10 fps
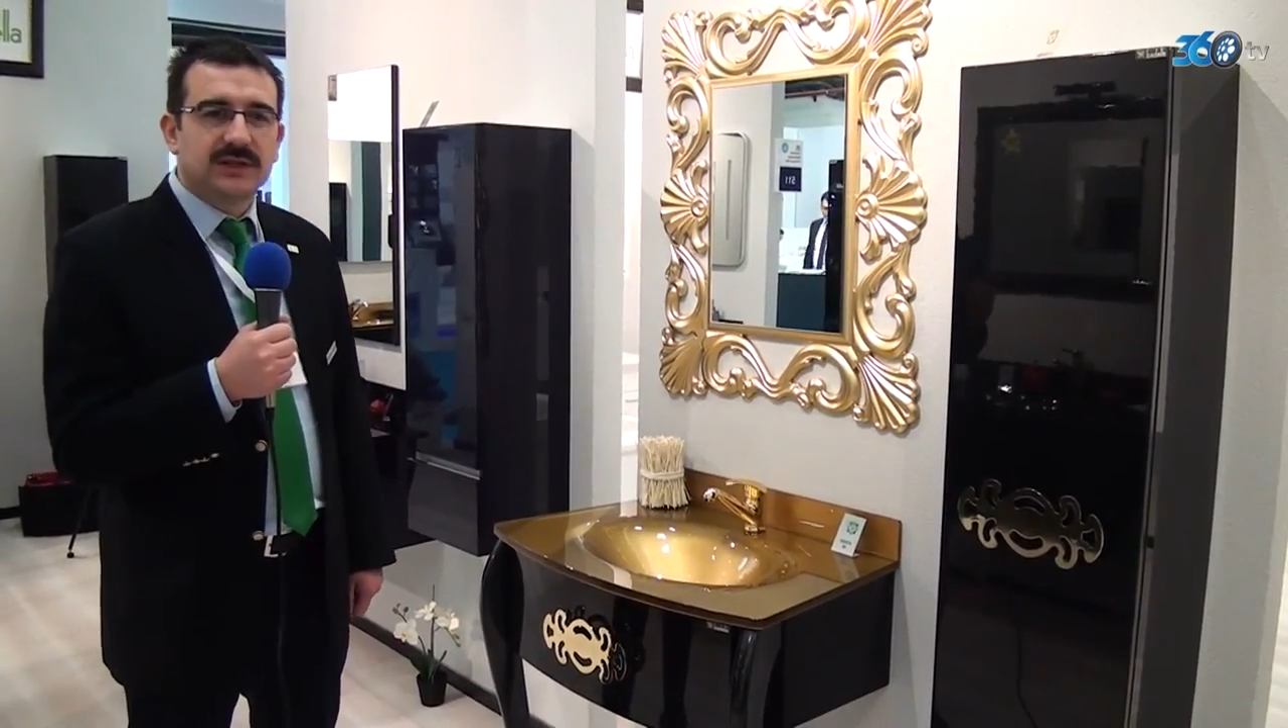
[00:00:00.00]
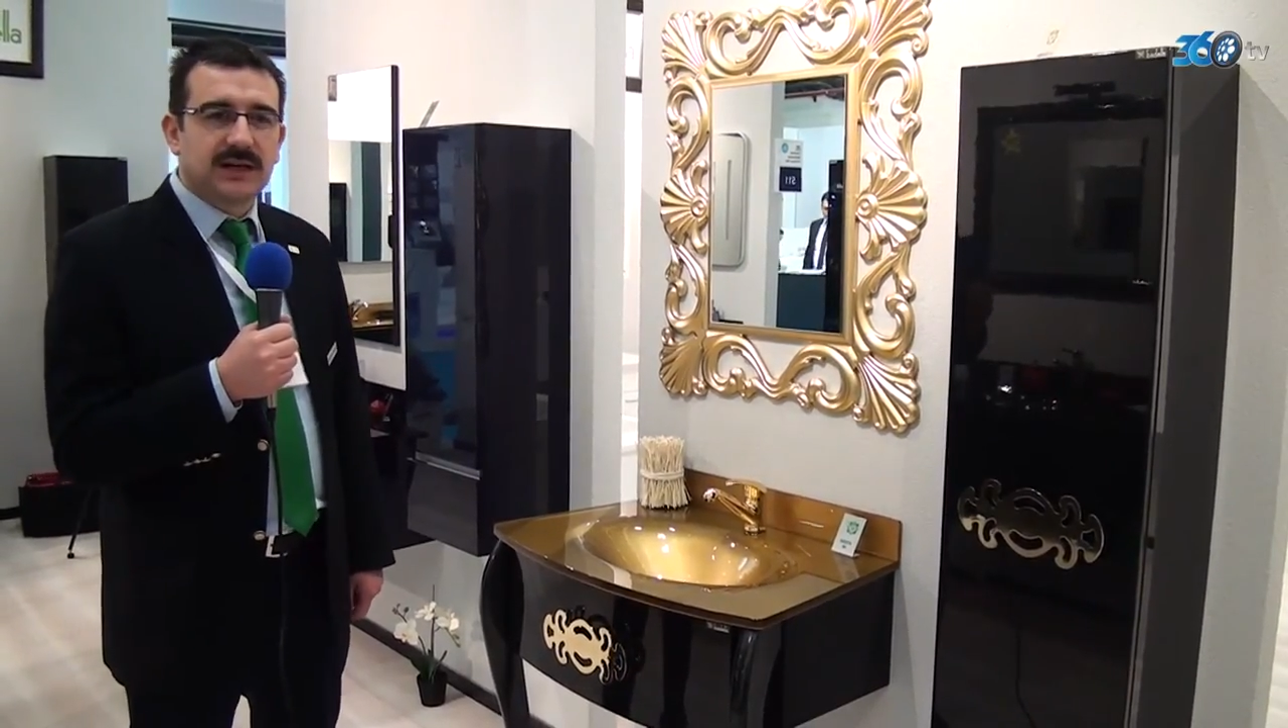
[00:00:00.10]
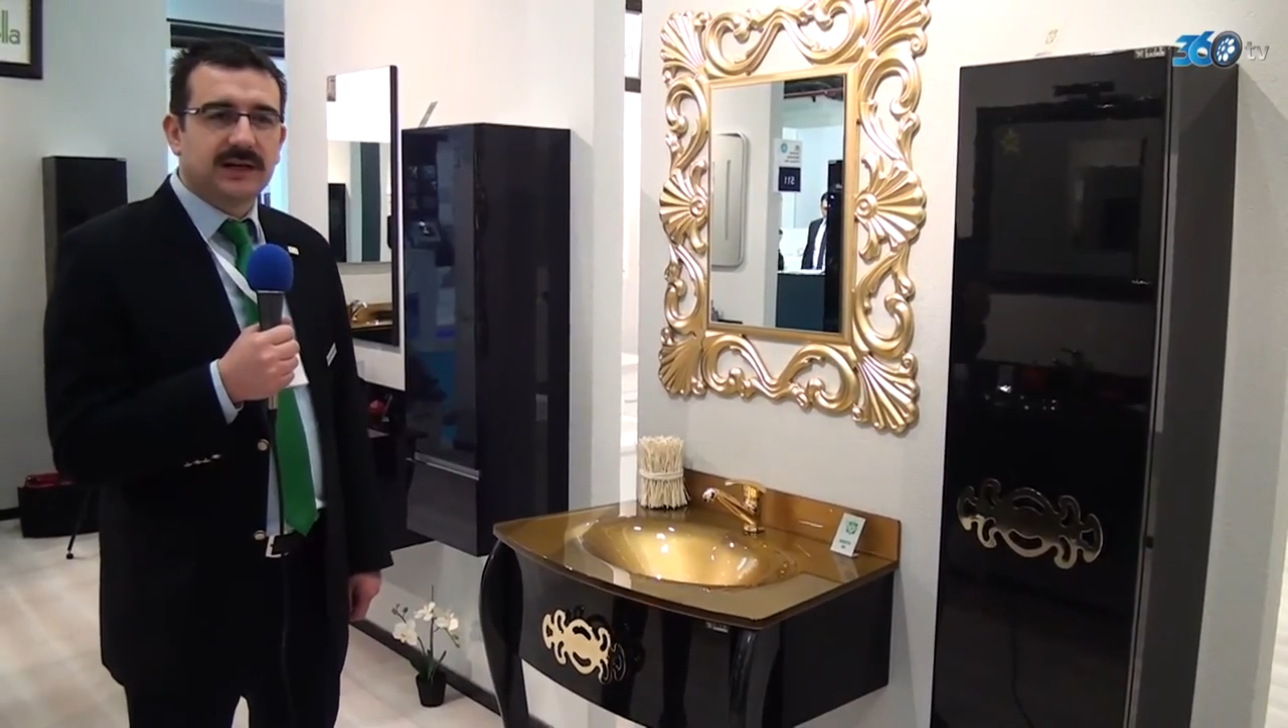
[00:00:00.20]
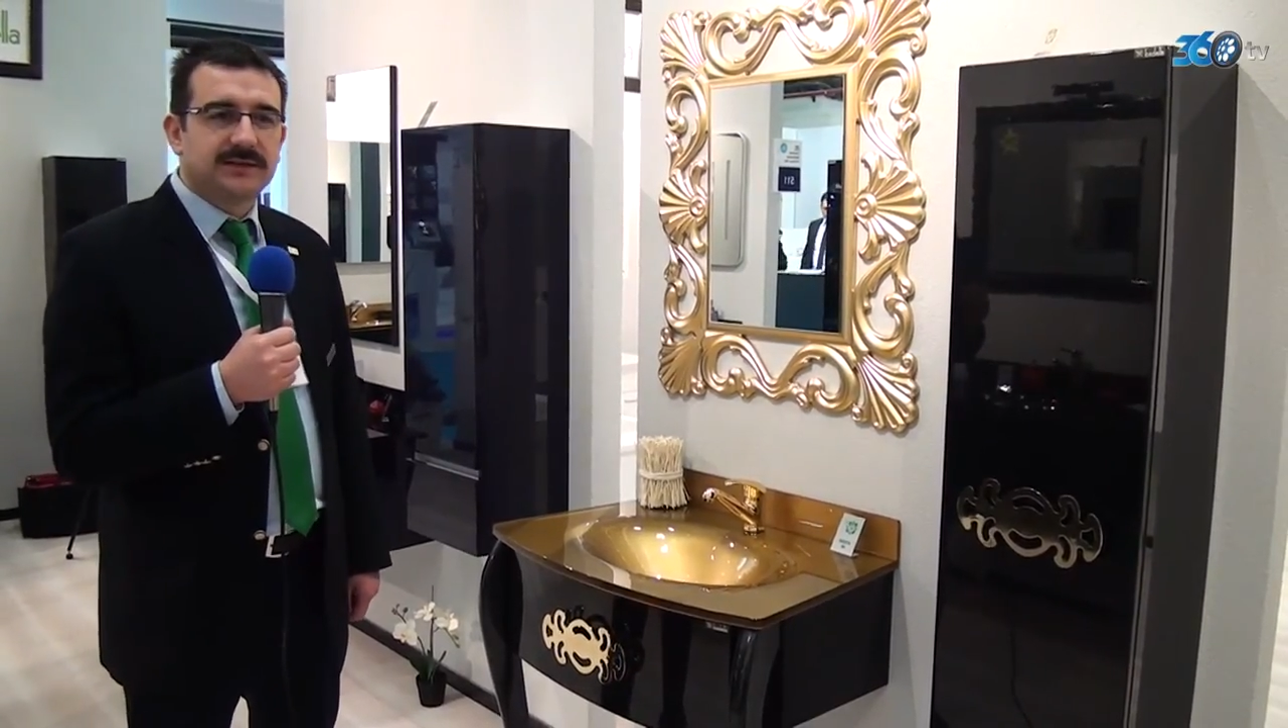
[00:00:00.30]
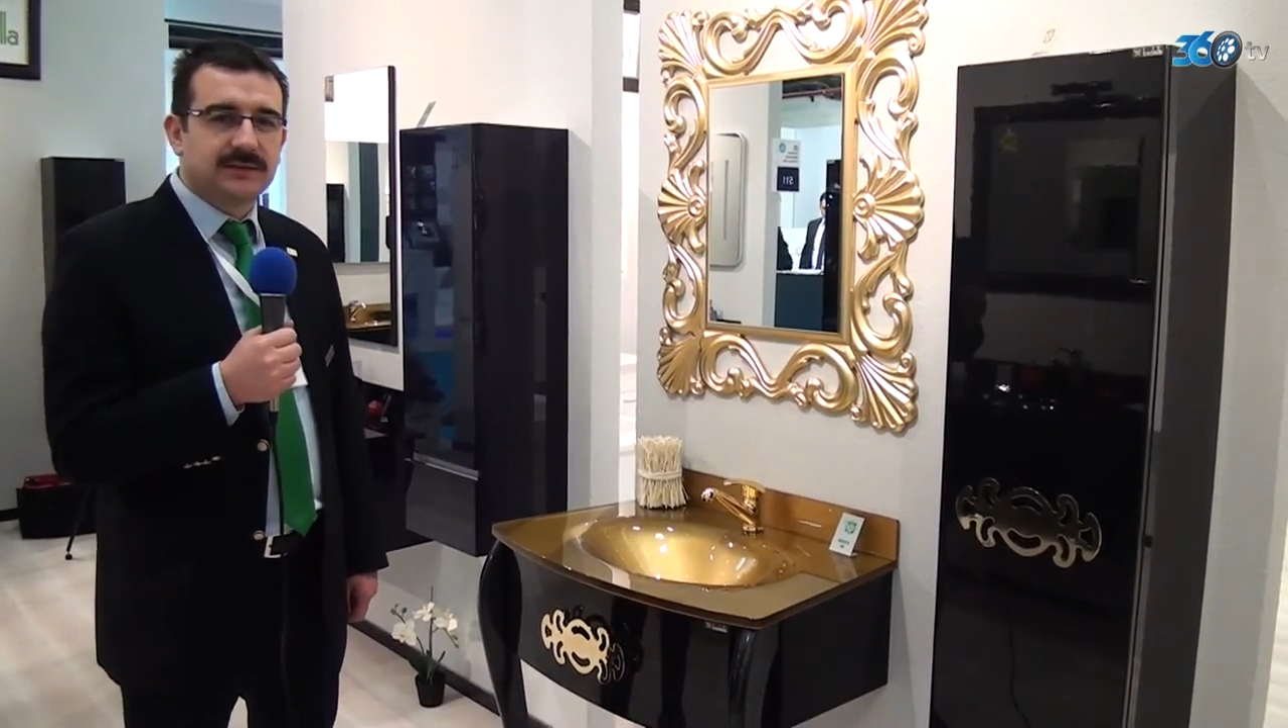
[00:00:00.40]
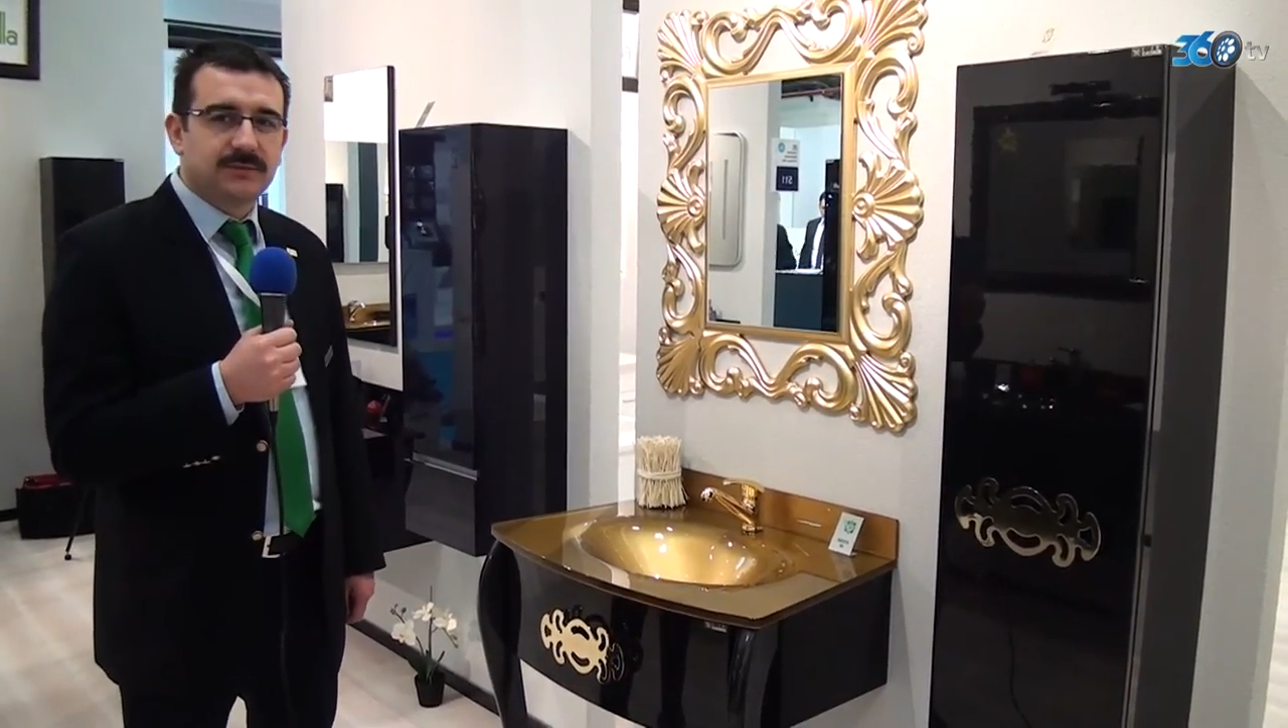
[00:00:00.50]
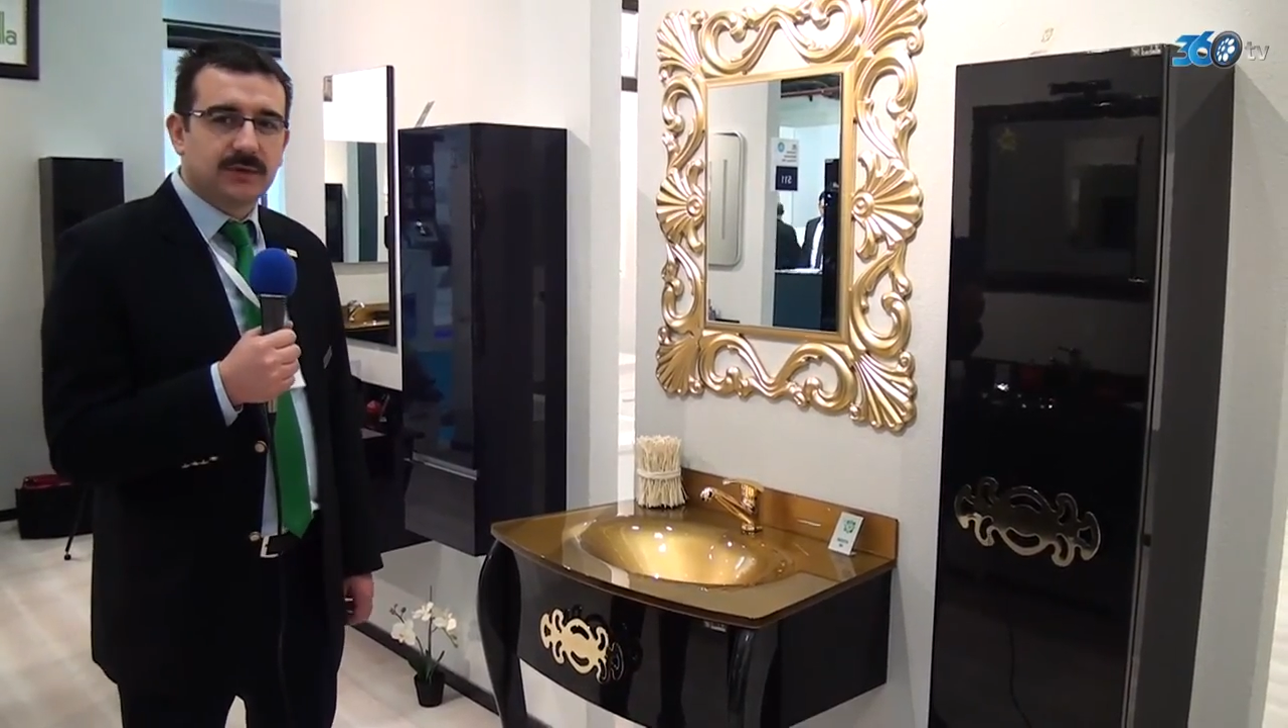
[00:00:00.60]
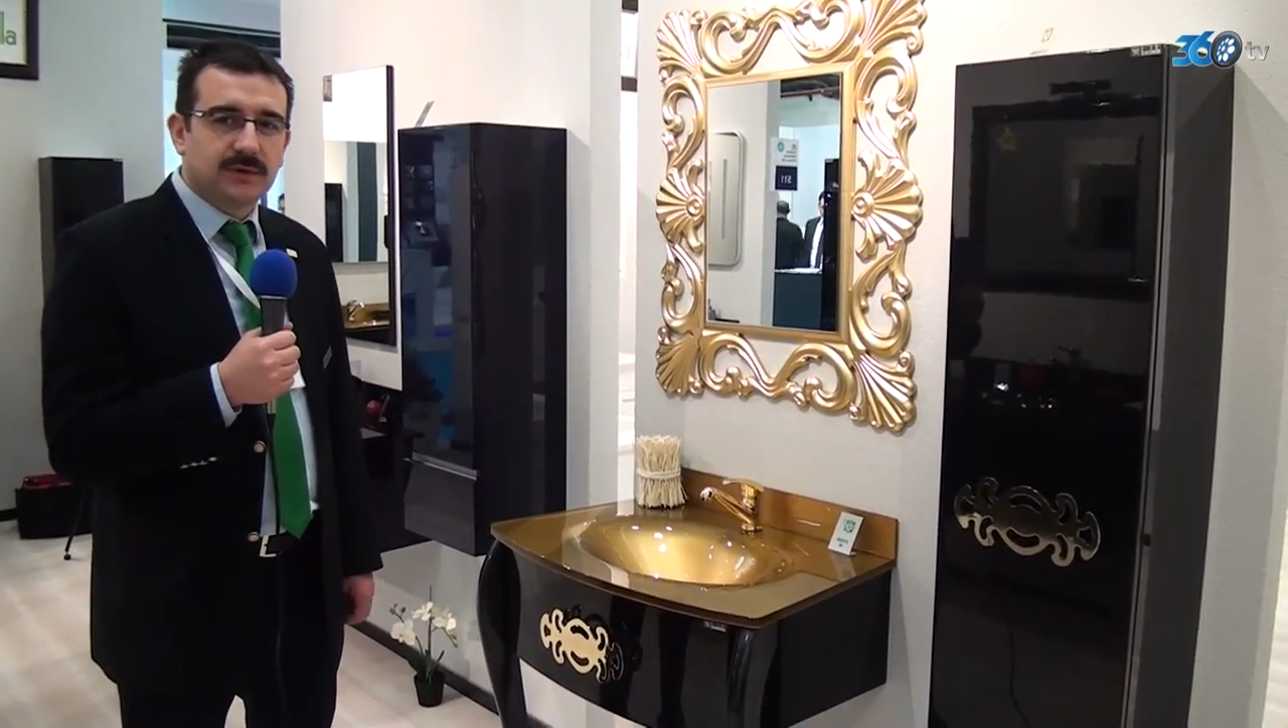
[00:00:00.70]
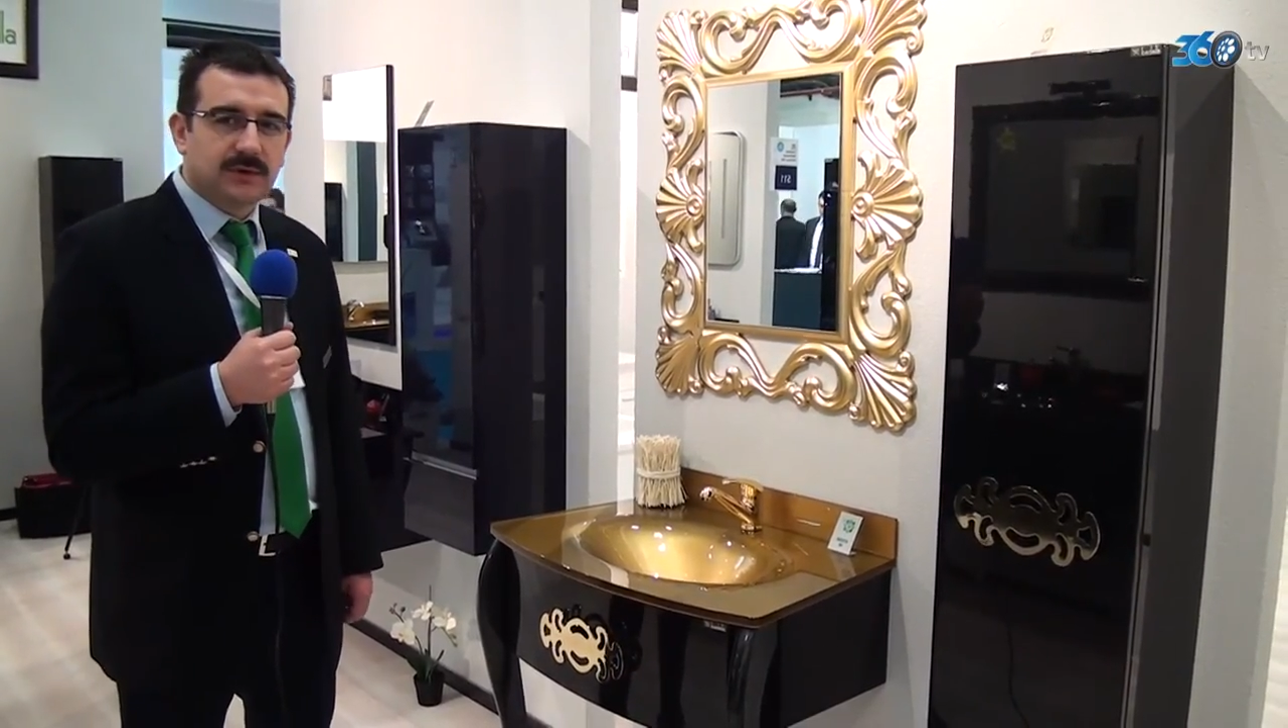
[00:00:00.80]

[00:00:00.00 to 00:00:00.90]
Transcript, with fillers: guarantee for